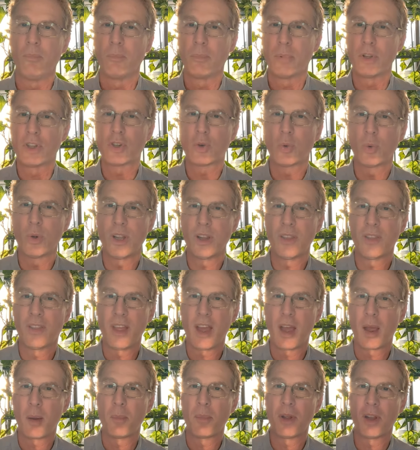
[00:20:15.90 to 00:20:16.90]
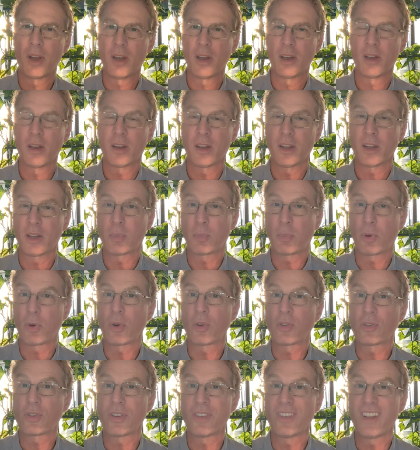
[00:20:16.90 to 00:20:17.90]
between them and this
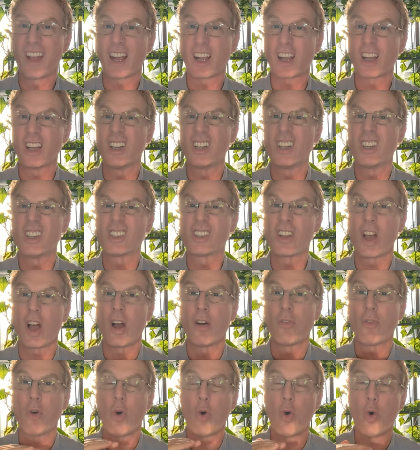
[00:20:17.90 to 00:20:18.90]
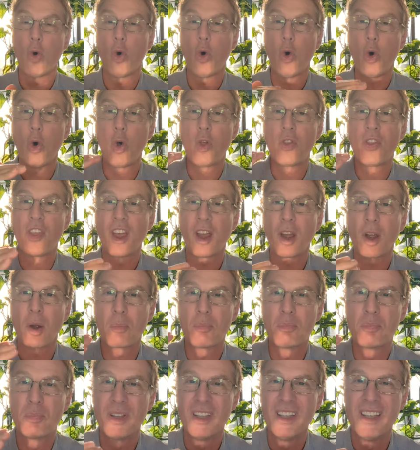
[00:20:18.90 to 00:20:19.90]
person that can dissolve all their
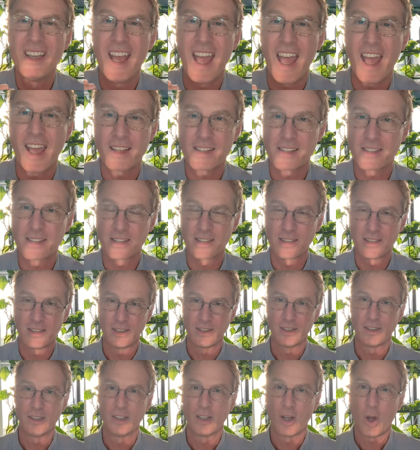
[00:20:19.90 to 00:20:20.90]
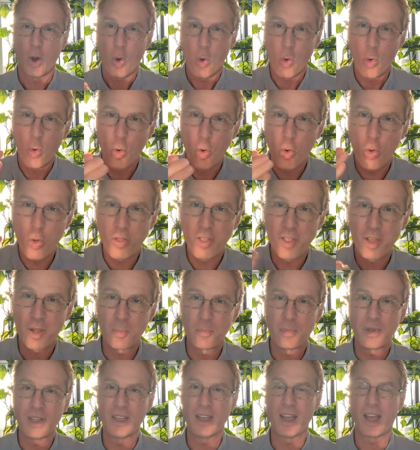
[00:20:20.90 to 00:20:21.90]
BS. All their
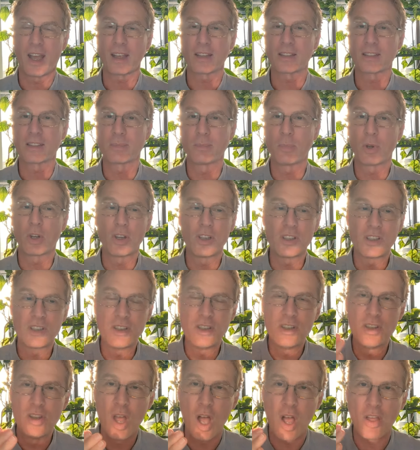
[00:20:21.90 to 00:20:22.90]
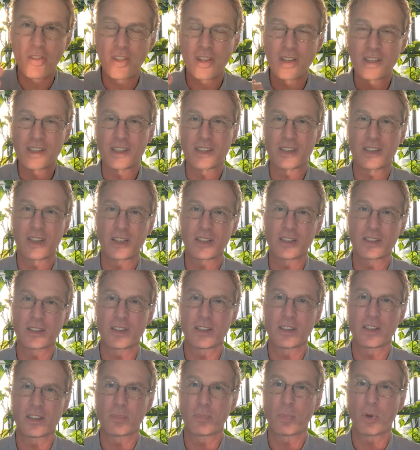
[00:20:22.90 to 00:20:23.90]
BS because nothing sticks to
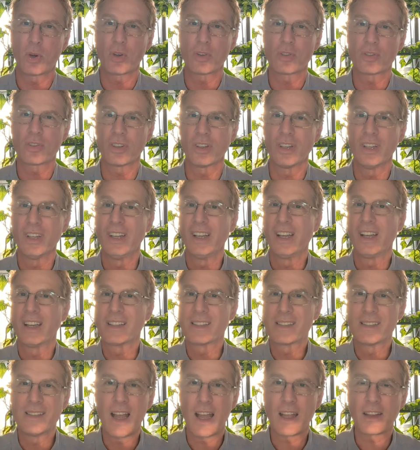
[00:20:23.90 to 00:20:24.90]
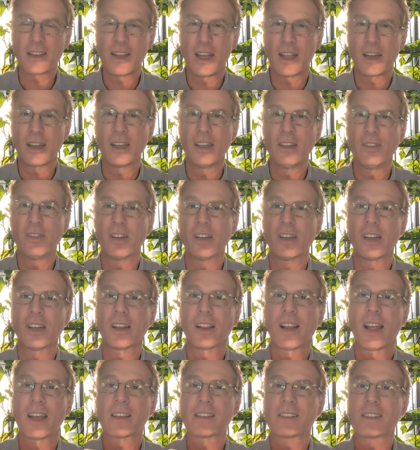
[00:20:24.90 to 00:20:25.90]
this person. It's not that even
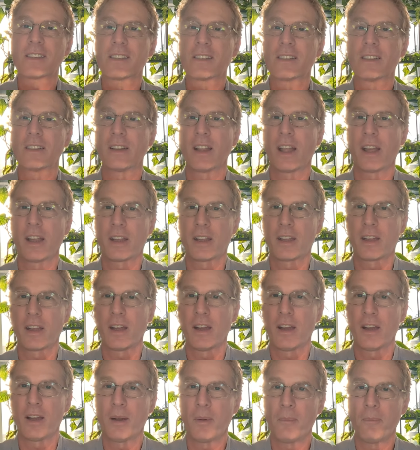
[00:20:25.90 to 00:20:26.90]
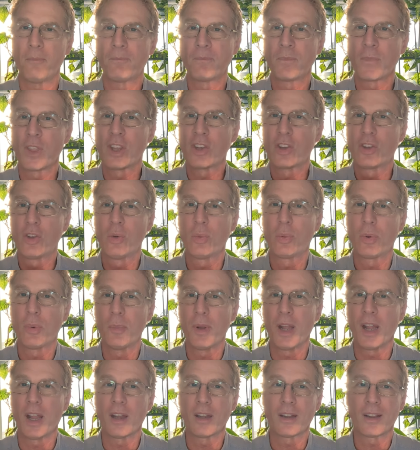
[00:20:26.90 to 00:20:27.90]
like like um,
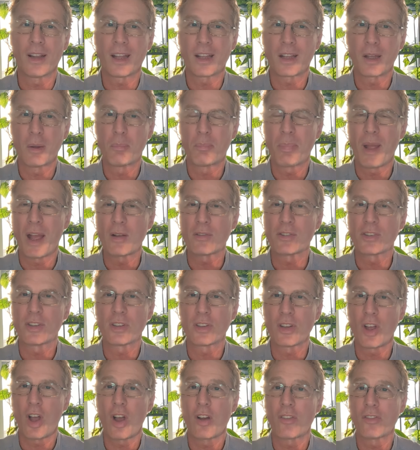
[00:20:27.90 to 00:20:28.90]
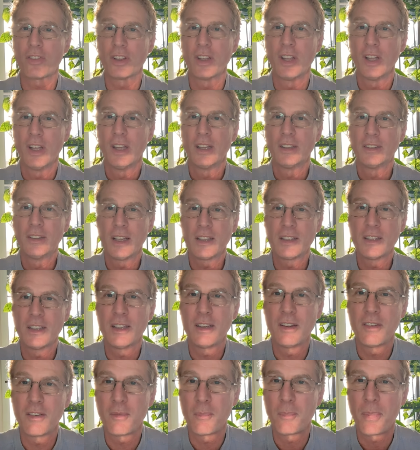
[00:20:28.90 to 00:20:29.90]
Superman, like it bounces off. It doesn't
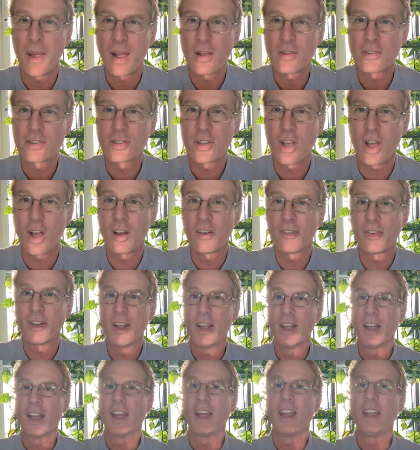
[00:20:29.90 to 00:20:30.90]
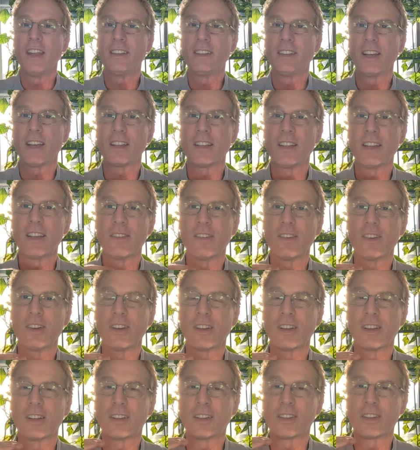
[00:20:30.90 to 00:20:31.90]
even bounce off it doesn't
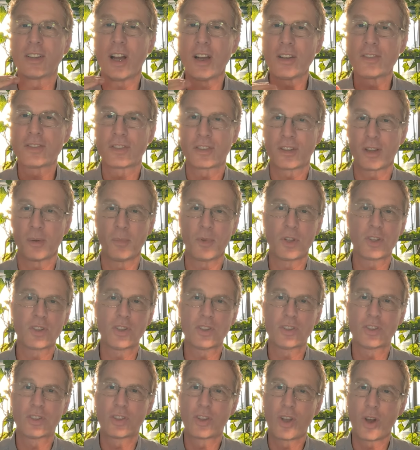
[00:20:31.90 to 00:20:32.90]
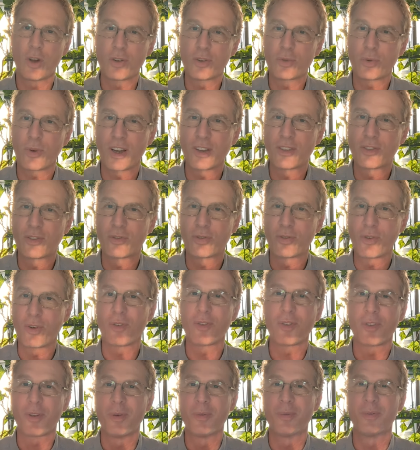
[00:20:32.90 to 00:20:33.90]
even touch them. It just goes right
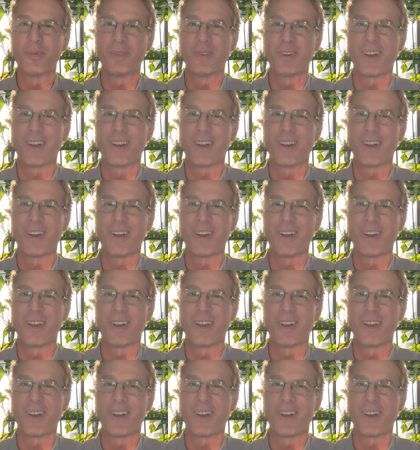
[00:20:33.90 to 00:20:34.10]
through them.